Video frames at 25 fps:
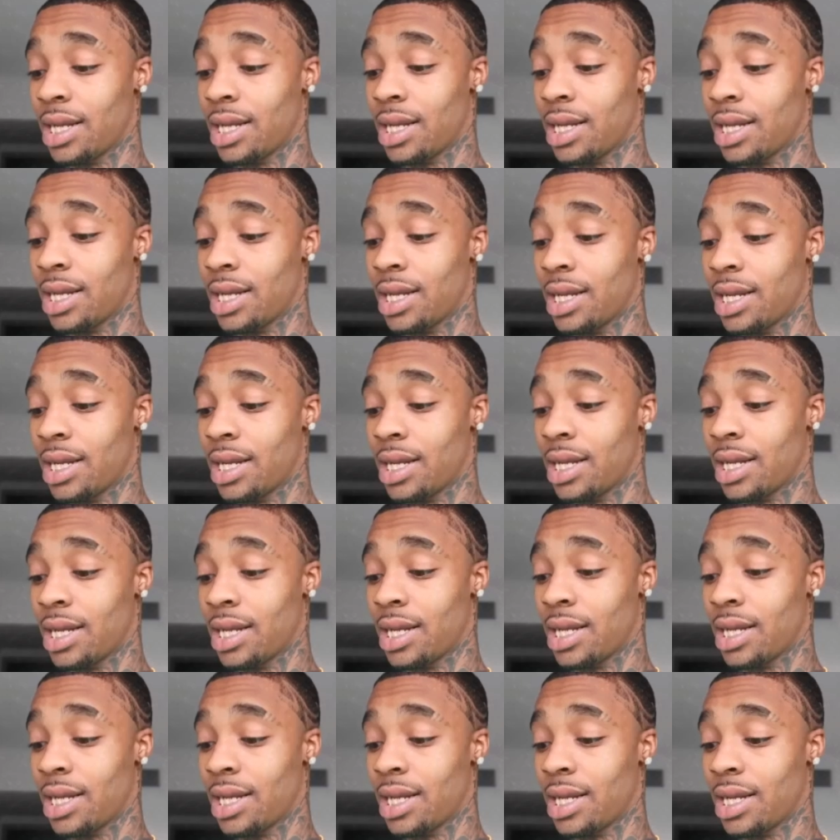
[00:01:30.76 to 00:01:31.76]

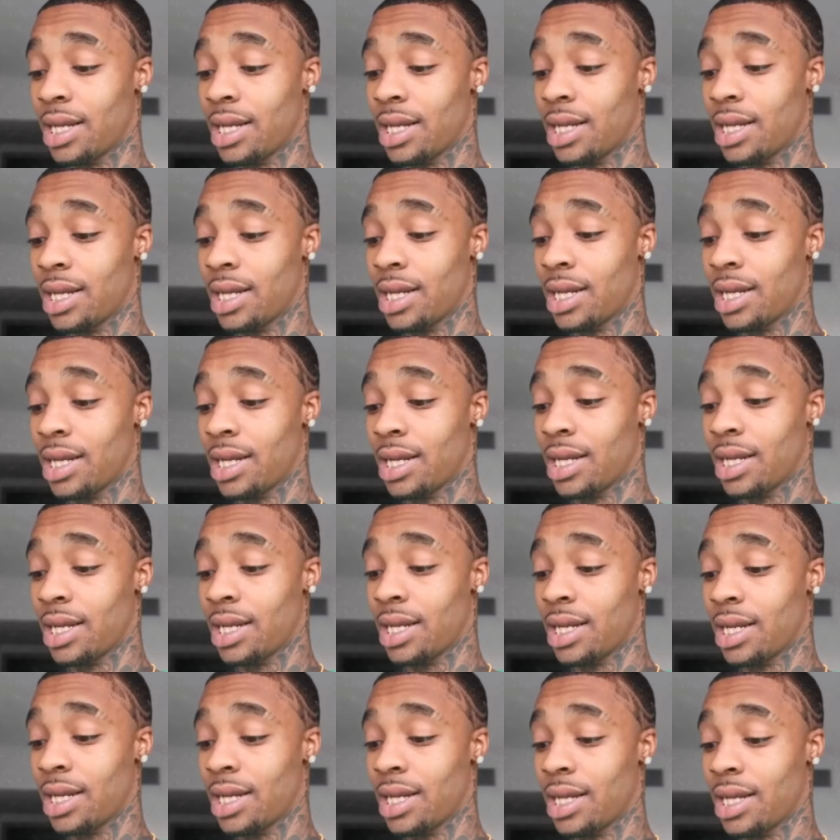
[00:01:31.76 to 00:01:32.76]

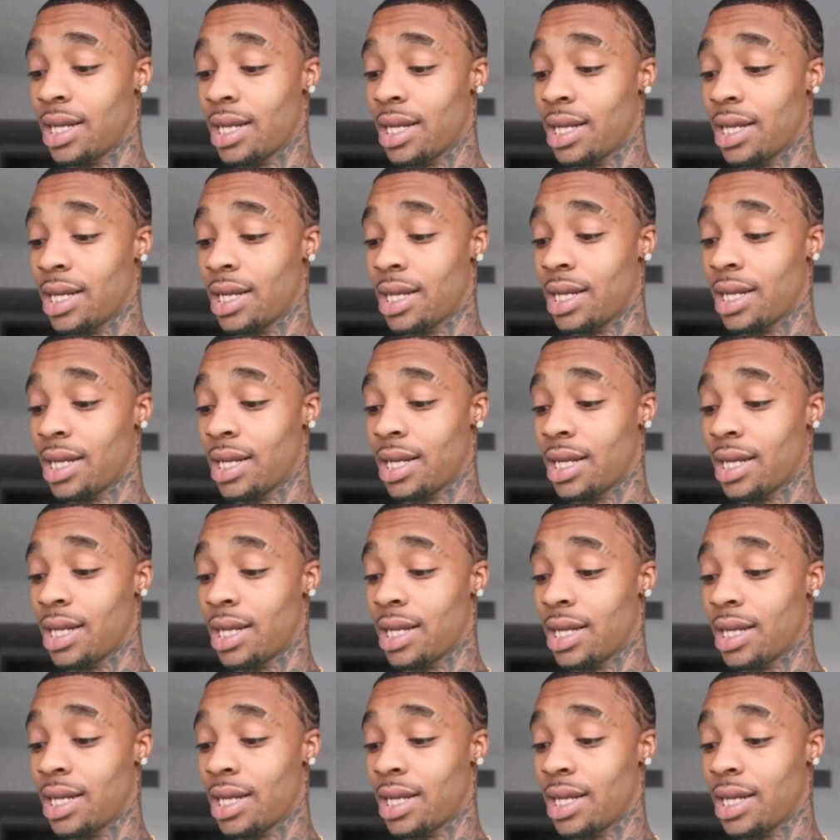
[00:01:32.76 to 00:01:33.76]

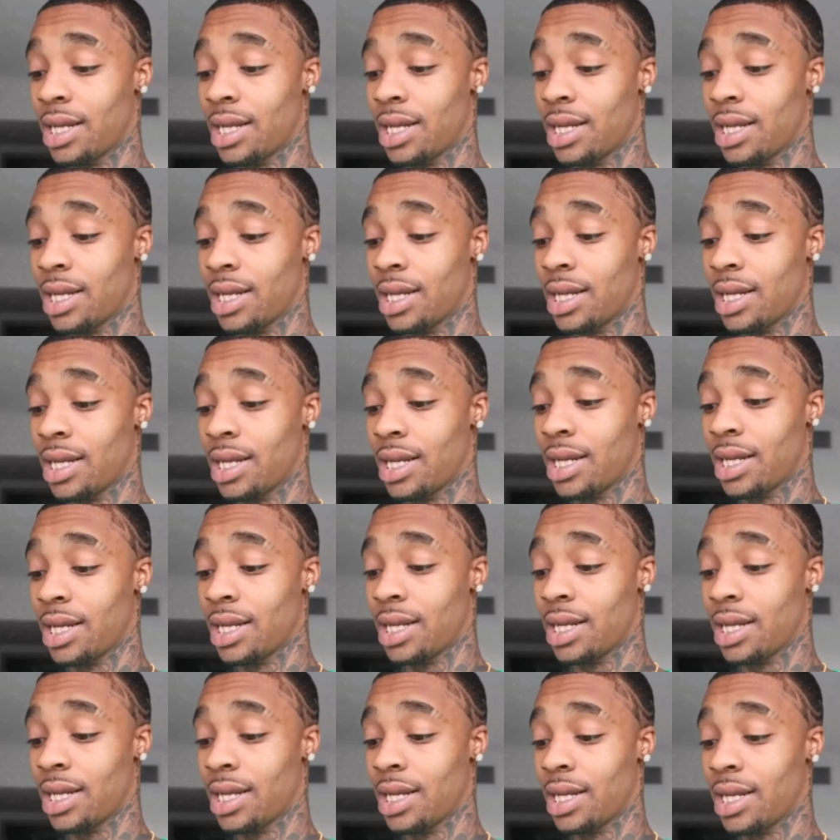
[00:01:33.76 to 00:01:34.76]

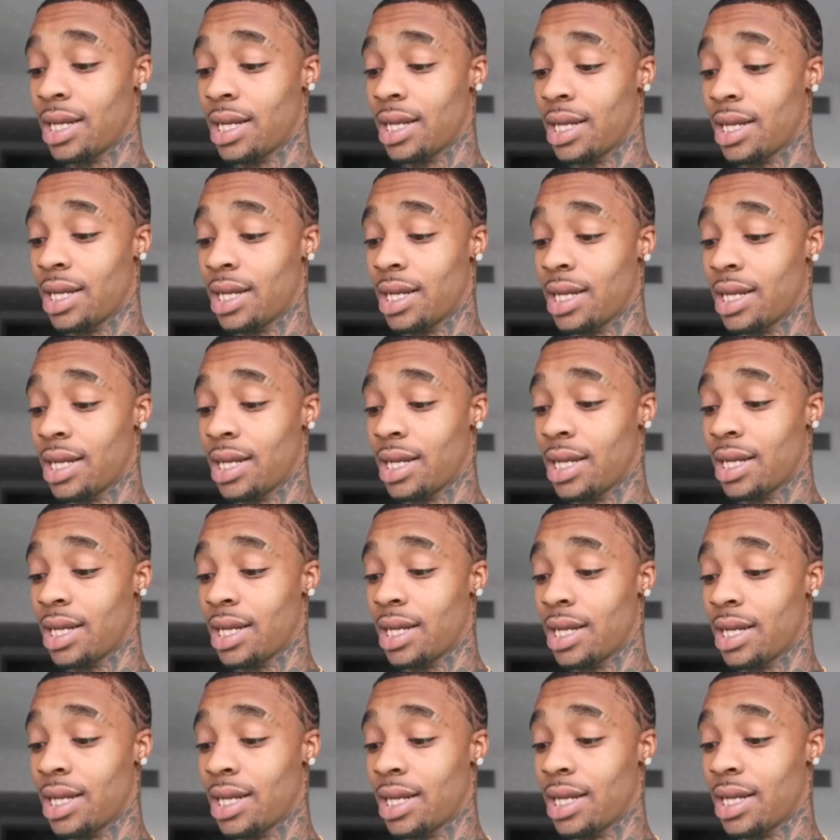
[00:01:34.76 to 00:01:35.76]

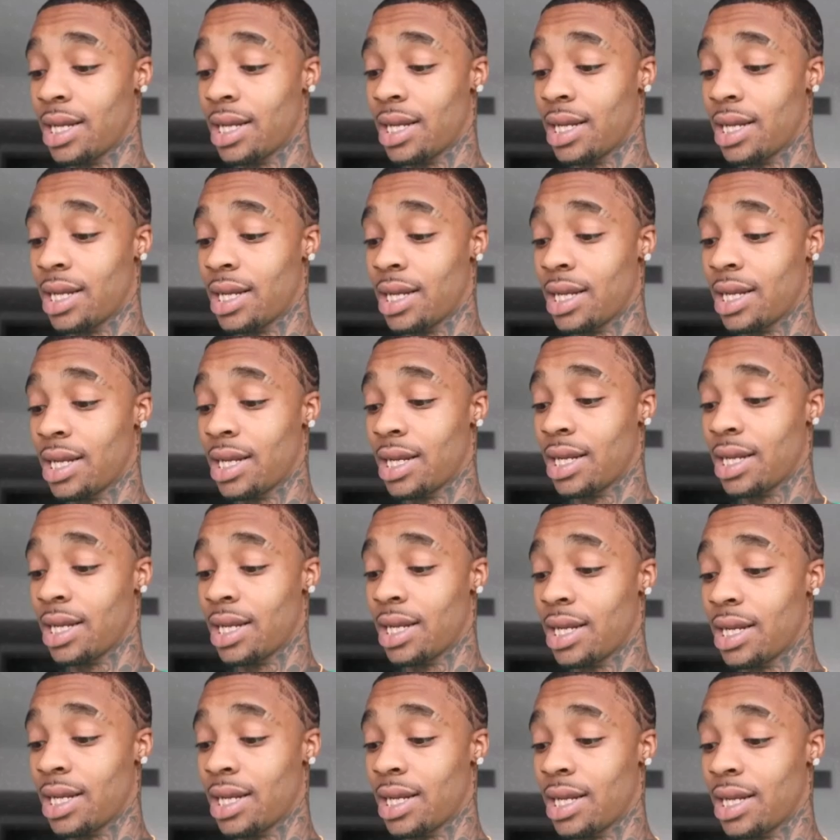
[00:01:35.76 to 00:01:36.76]

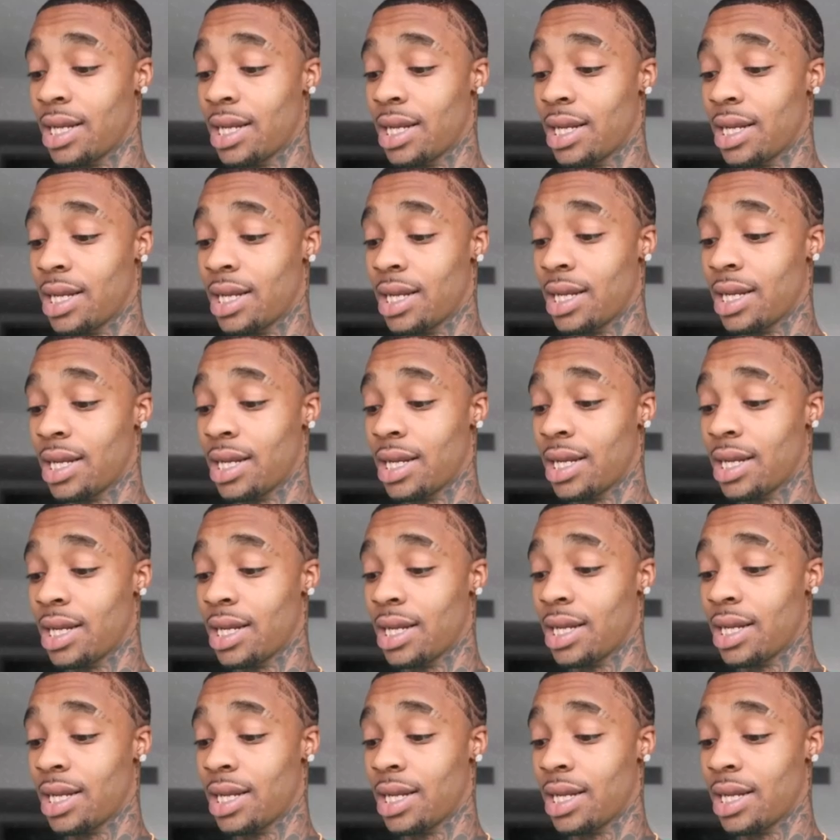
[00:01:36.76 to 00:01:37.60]
This person isn't speaking.